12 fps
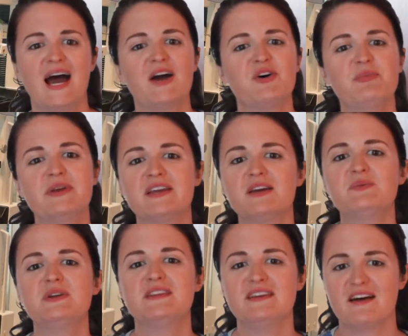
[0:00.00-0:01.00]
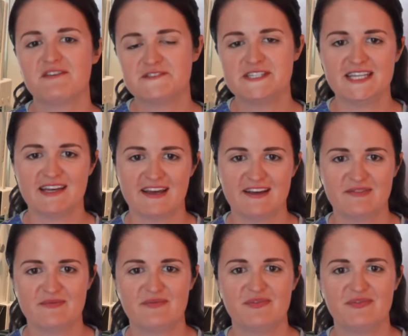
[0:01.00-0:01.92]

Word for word: I will begin with the F D A,